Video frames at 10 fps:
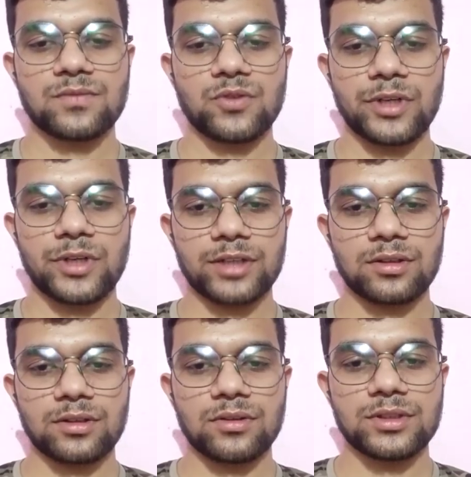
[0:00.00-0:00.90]

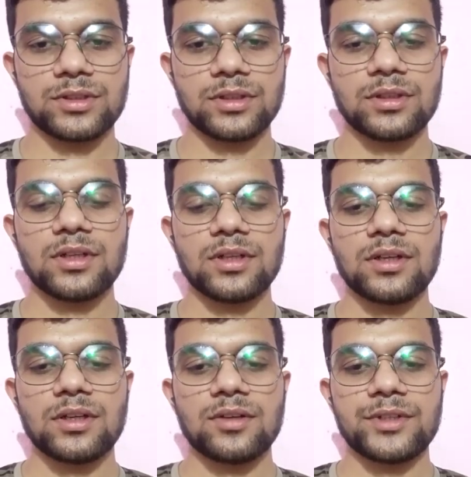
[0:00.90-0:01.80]
classification of various
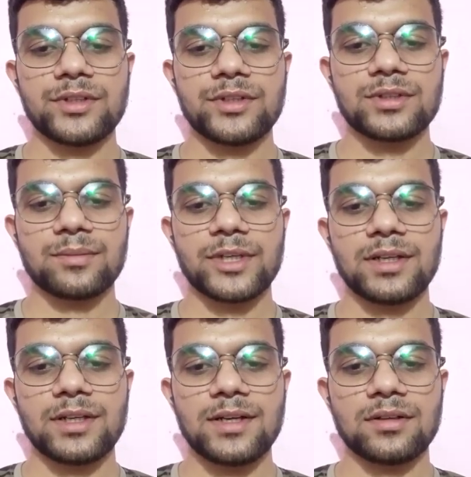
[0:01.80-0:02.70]
microbes and
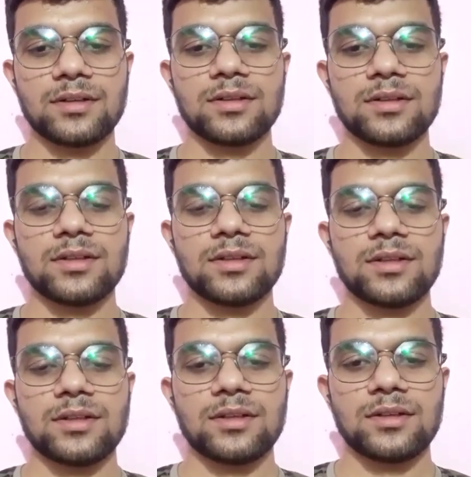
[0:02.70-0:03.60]
their
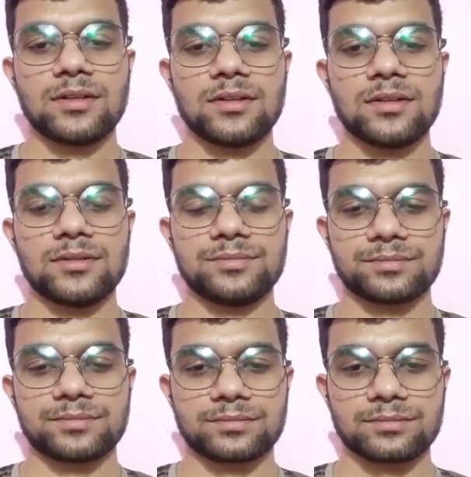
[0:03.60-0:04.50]
reactions.
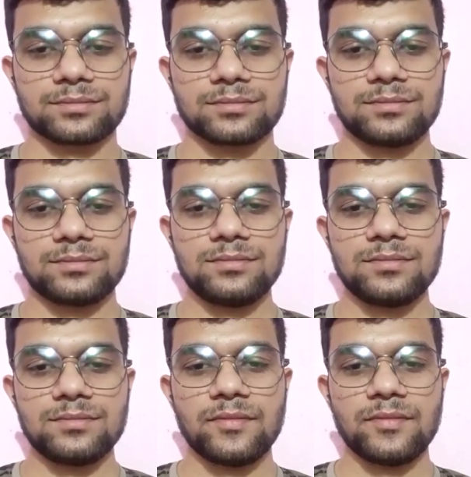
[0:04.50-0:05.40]
Also, it is
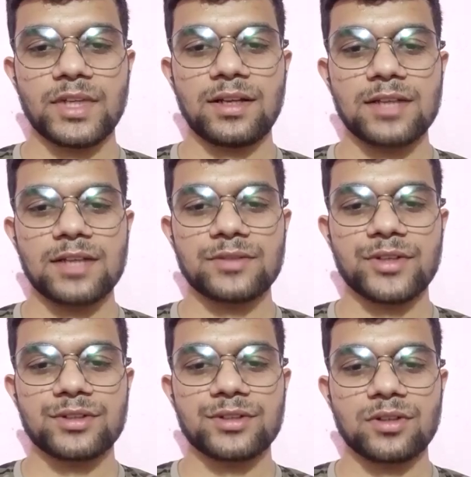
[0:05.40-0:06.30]
the
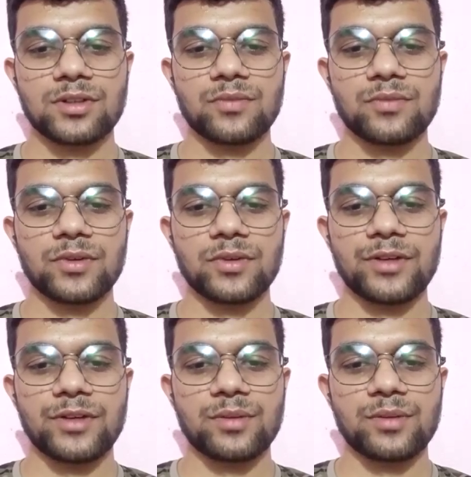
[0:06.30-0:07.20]
main part is
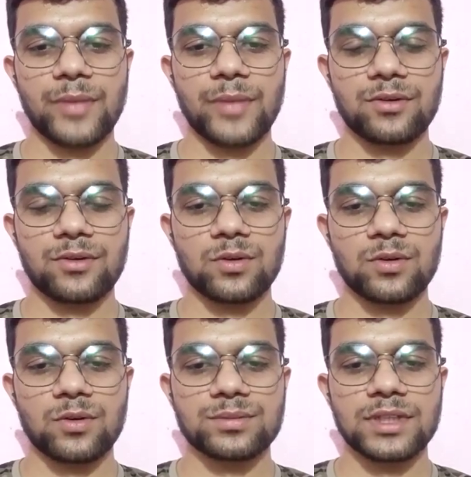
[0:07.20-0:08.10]
to
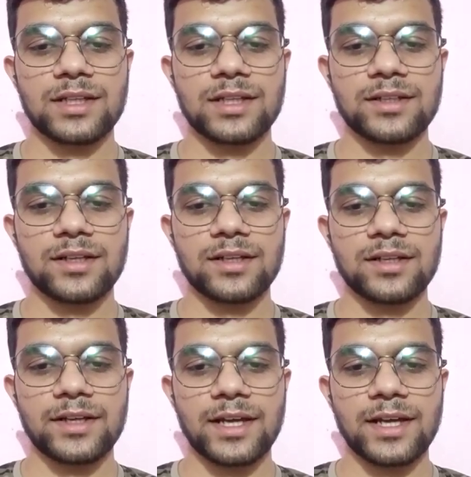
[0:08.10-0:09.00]

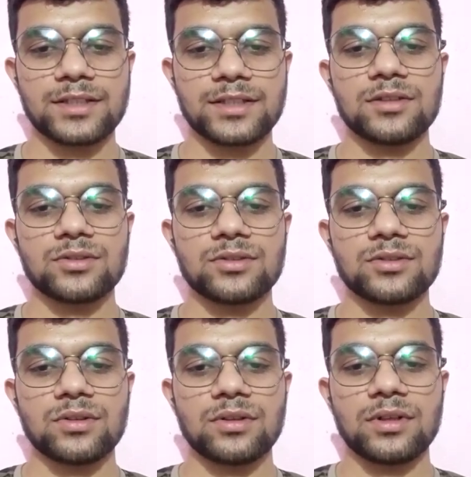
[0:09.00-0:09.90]
decide the
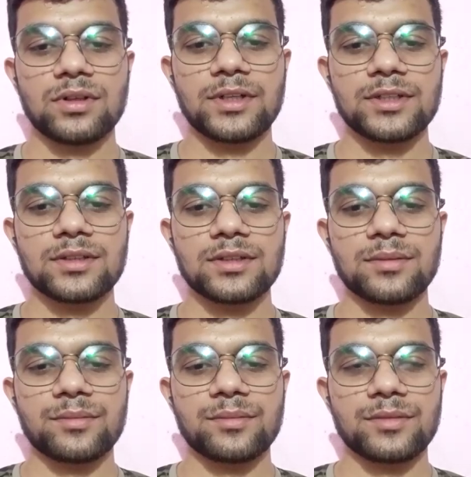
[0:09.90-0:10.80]
shelf life of a
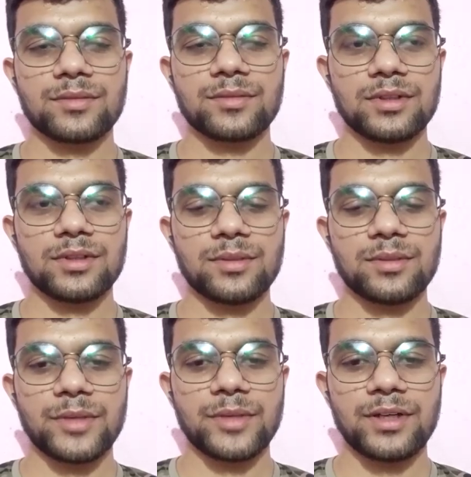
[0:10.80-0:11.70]
product.
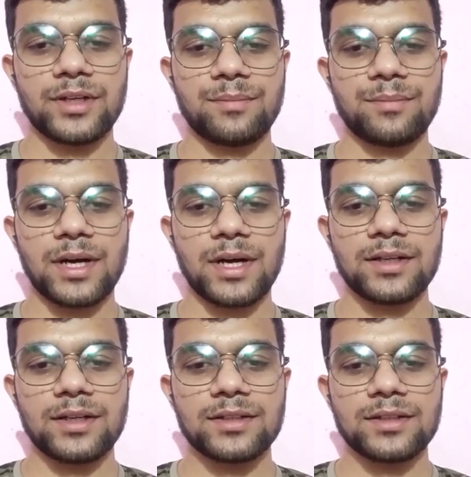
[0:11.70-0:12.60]
When the
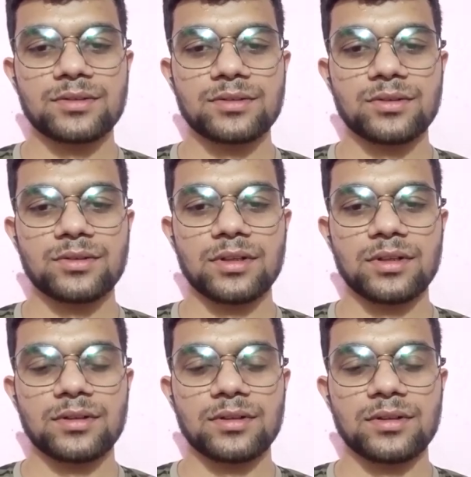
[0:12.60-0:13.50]
microbiological test has been done